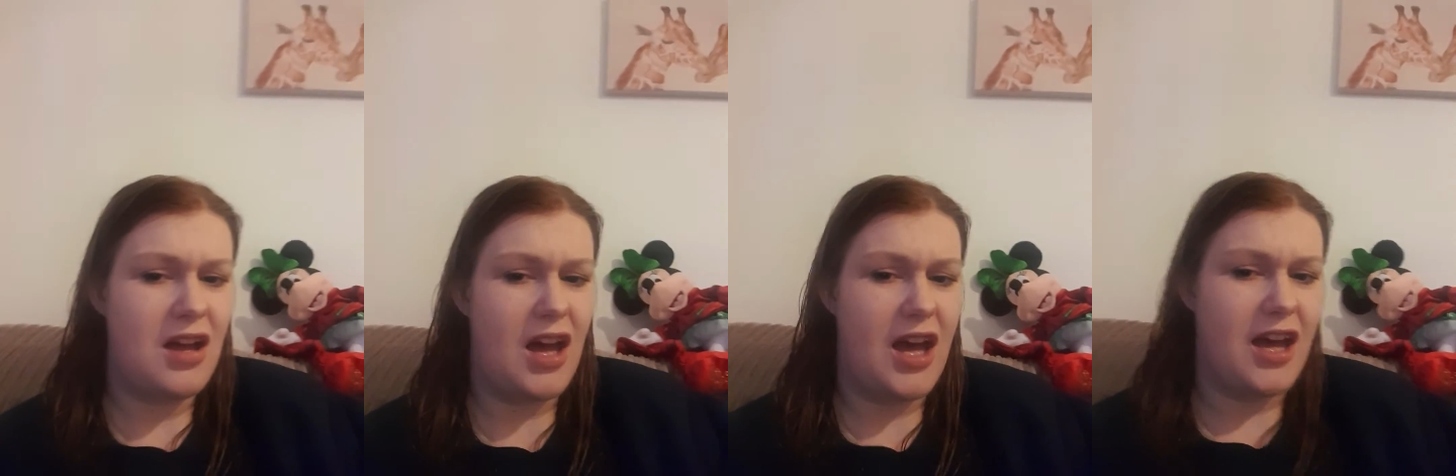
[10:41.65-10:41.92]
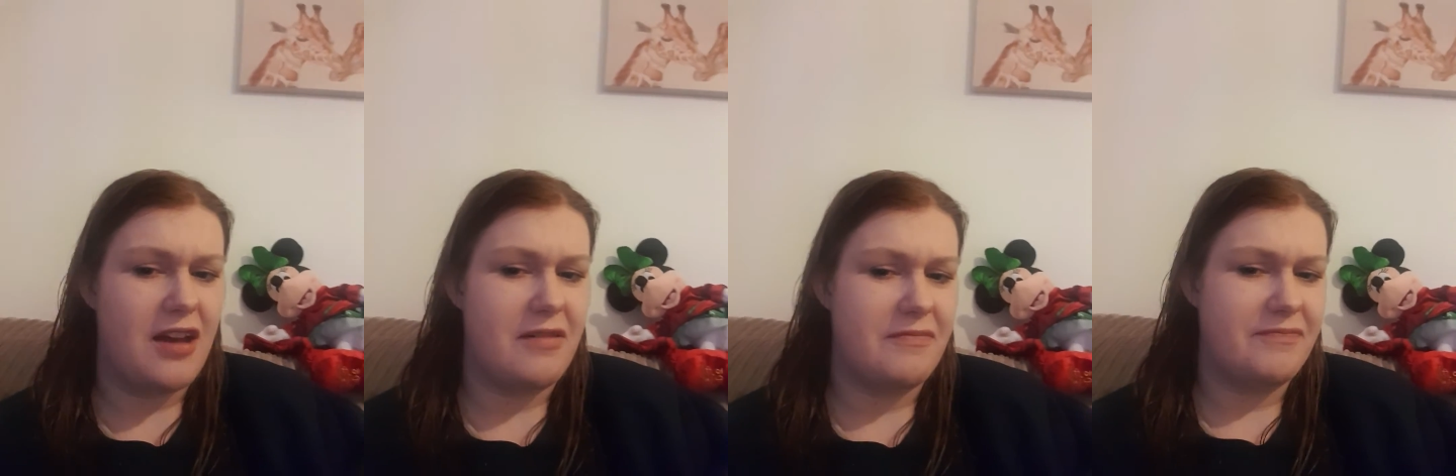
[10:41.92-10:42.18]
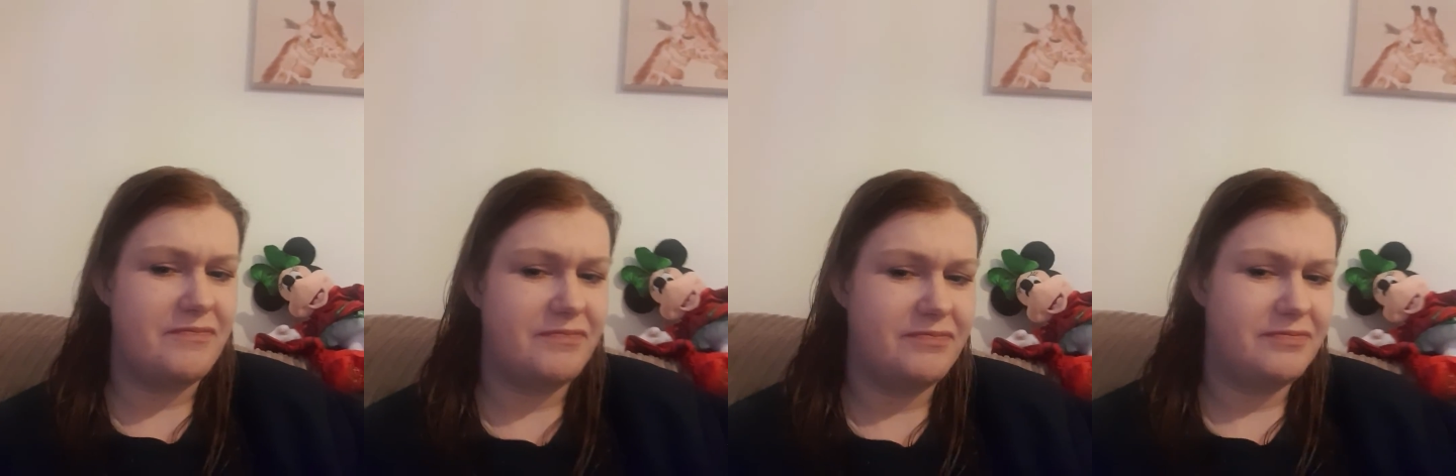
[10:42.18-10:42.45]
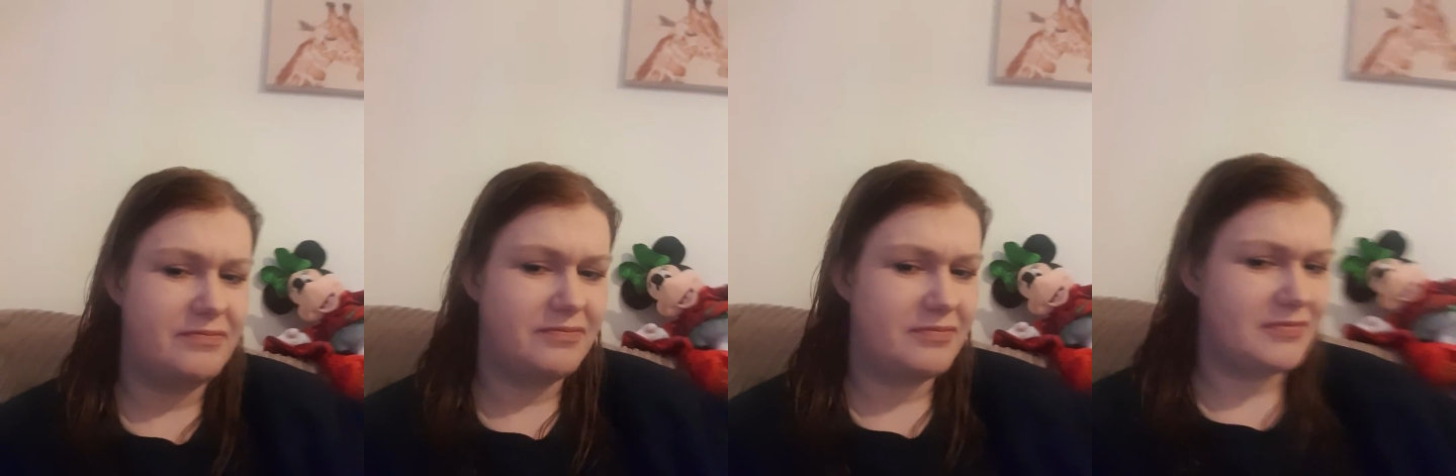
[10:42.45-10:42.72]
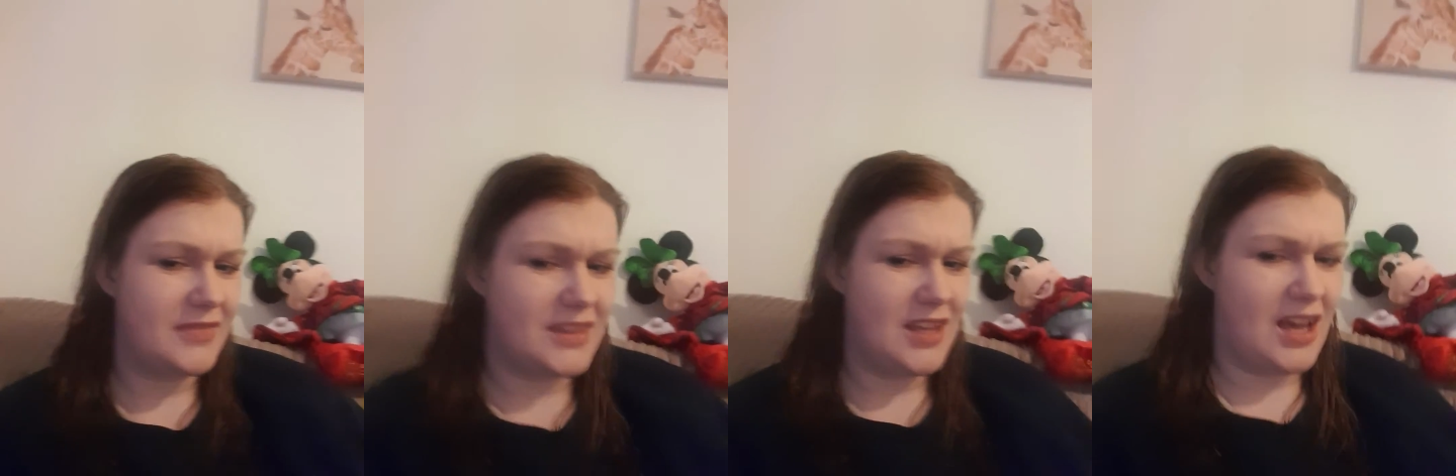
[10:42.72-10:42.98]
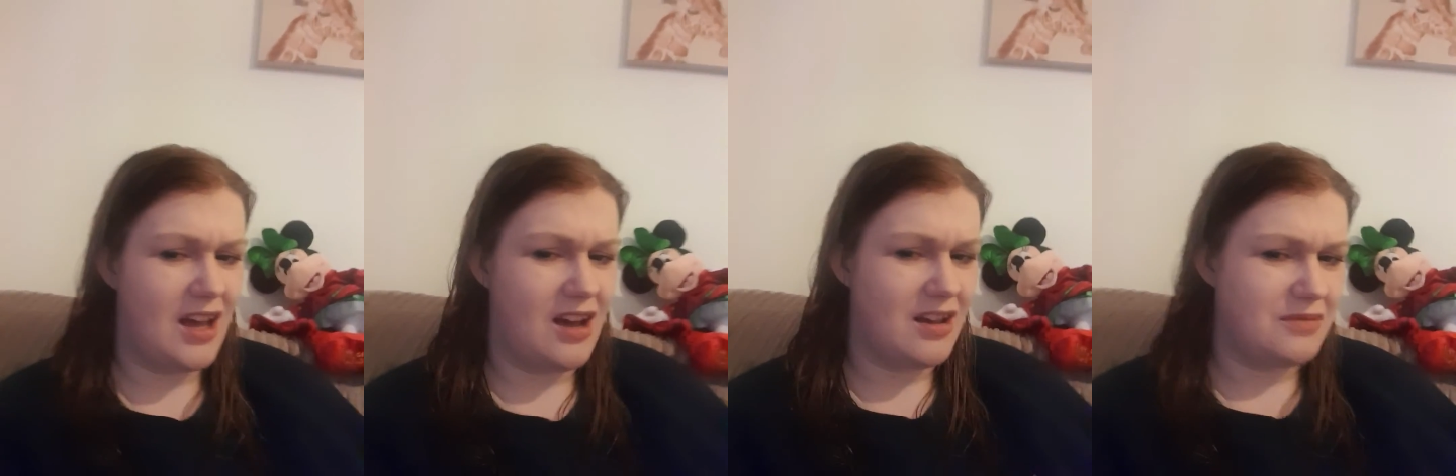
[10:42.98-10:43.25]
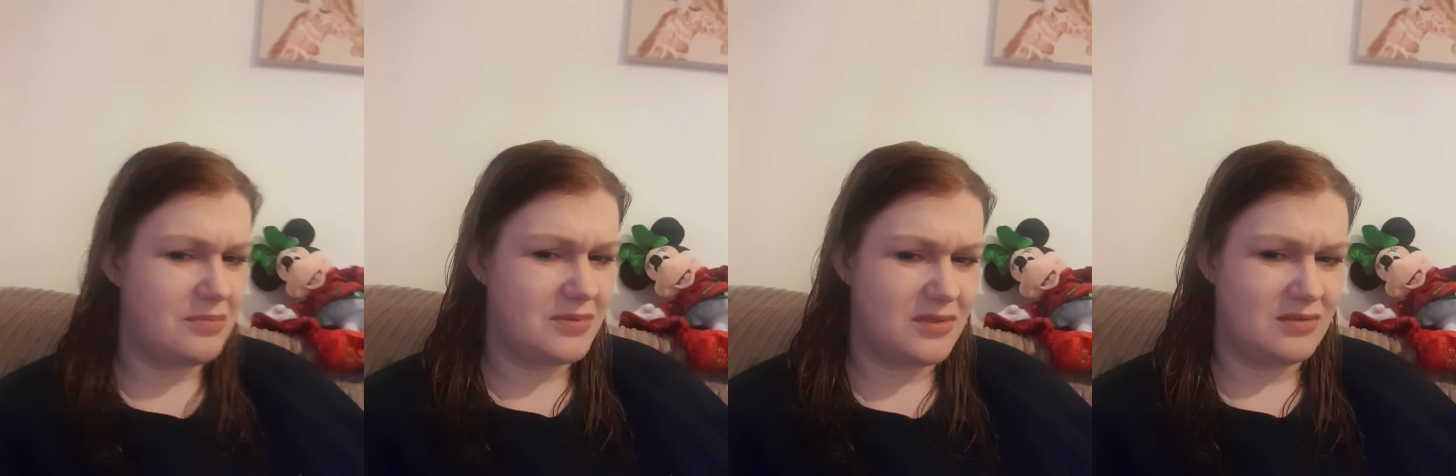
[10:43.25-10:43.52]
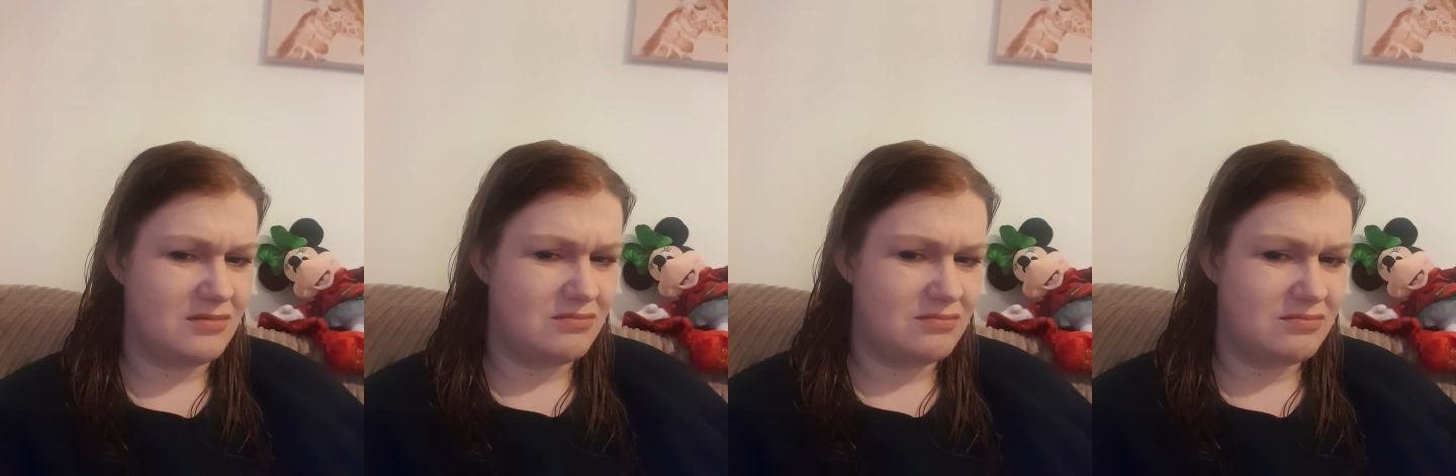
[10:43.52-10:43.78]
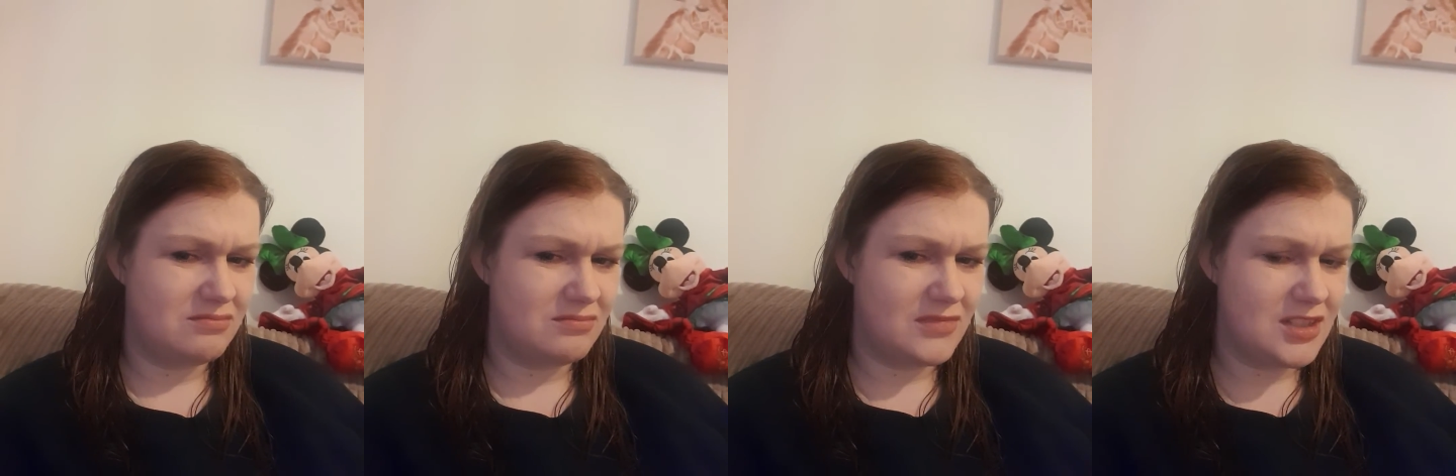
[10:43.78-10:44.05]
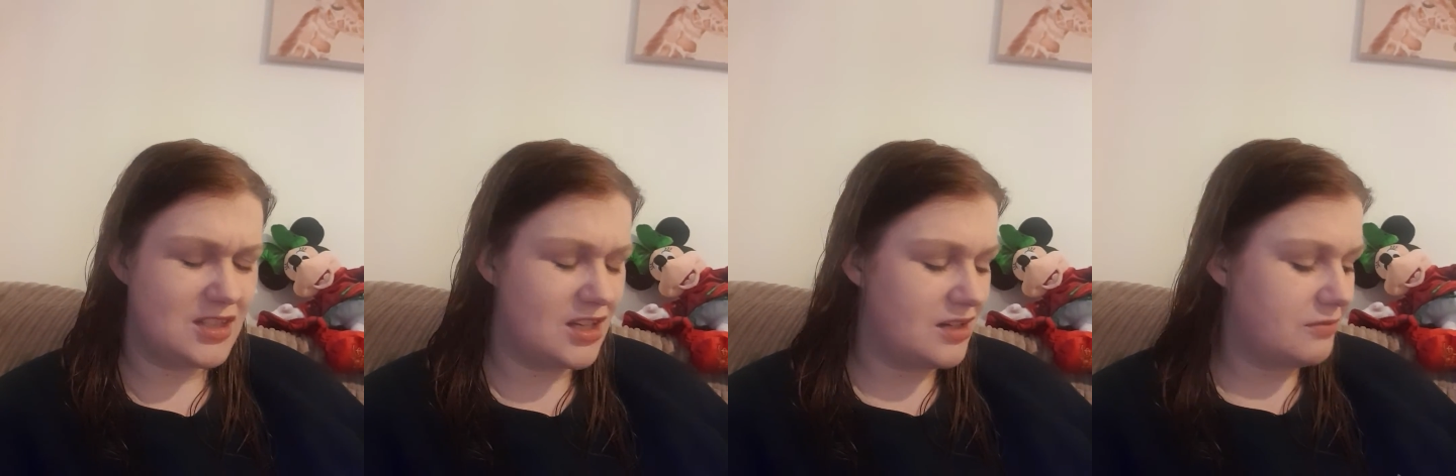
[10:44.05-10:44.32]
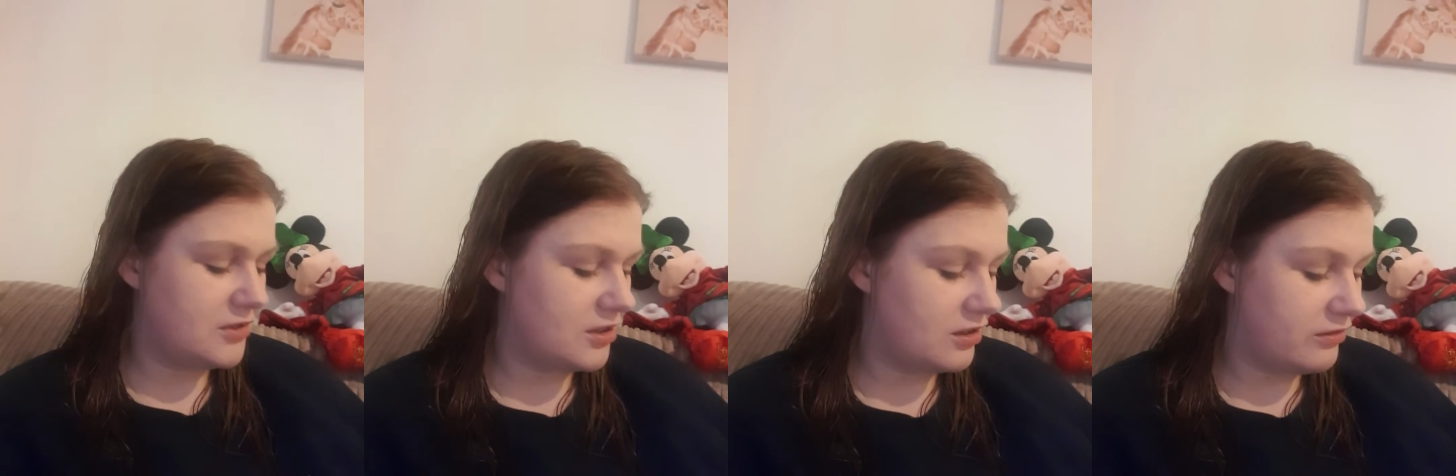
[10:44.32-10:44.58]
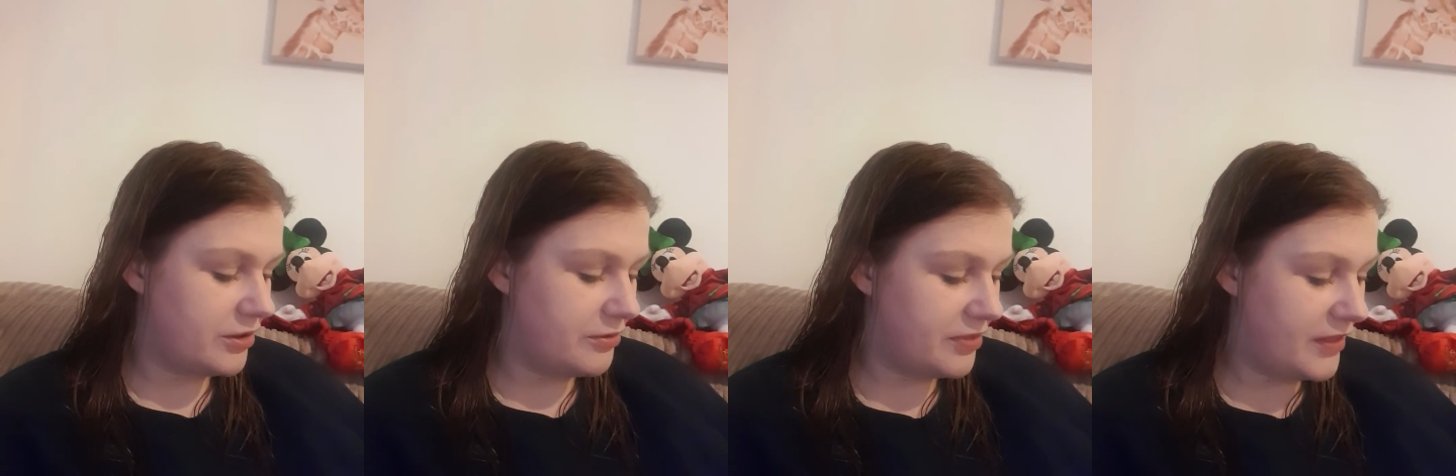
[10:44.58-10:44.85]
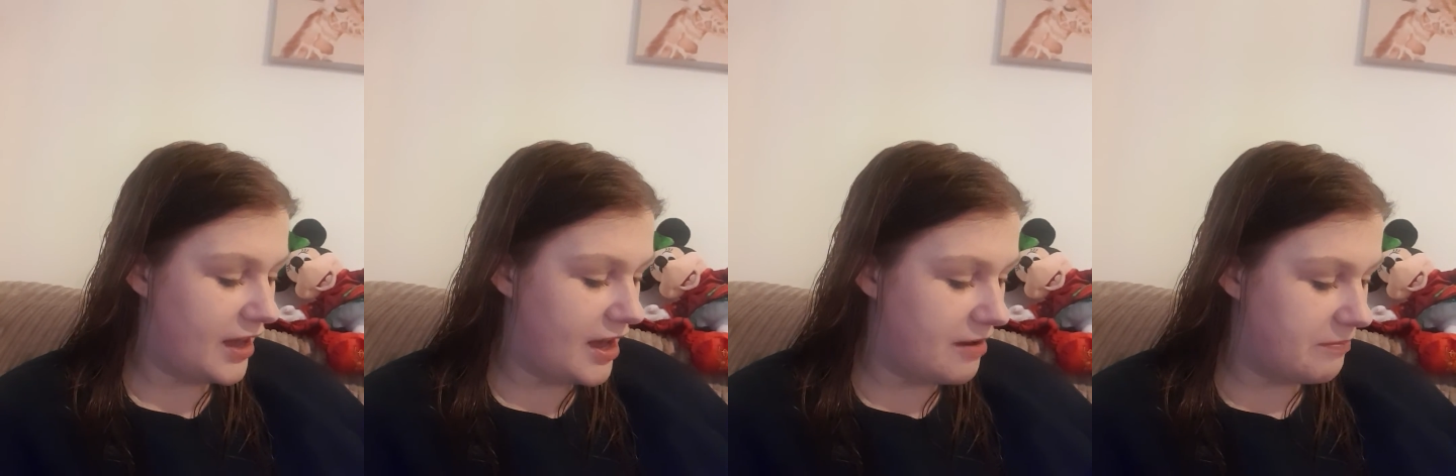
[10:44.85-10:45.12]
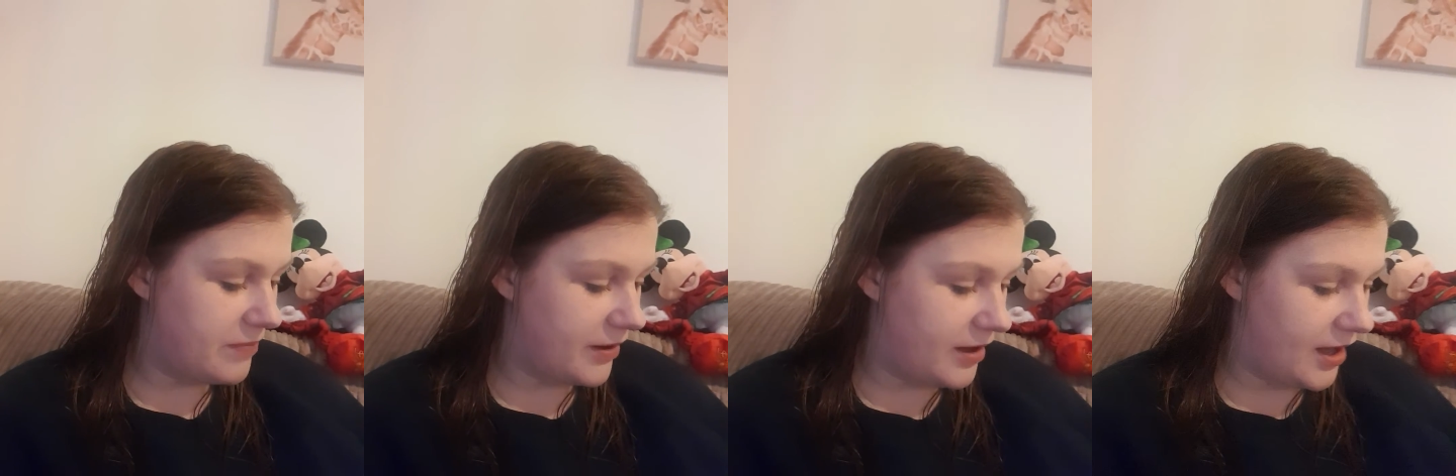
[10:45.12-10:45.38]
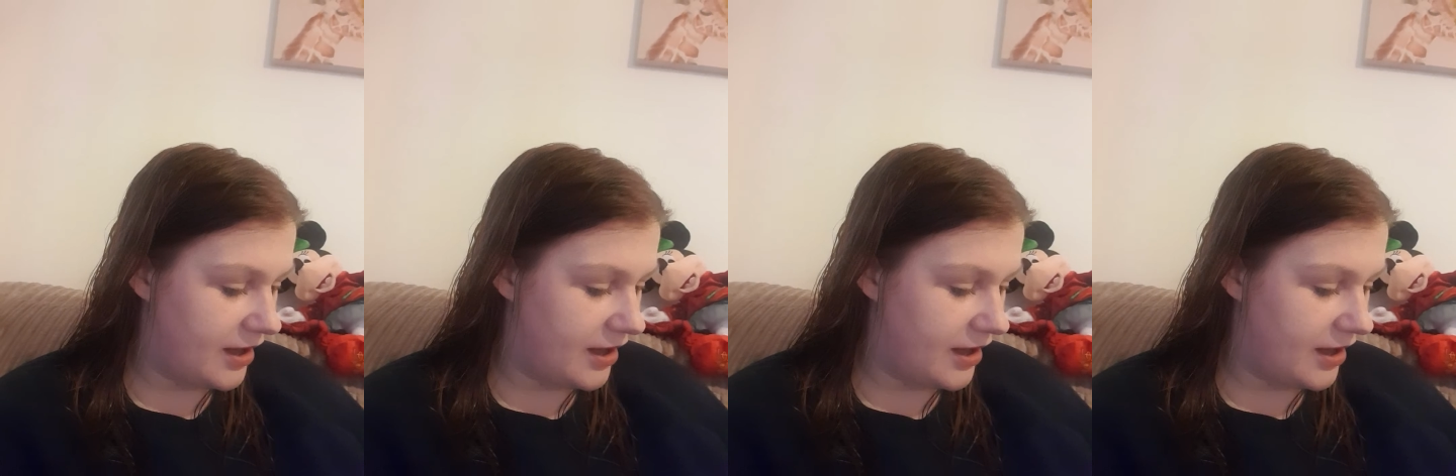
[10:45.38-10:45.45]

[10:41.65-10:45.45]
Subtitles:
Yeah, I certainly wouldn't agree with that, but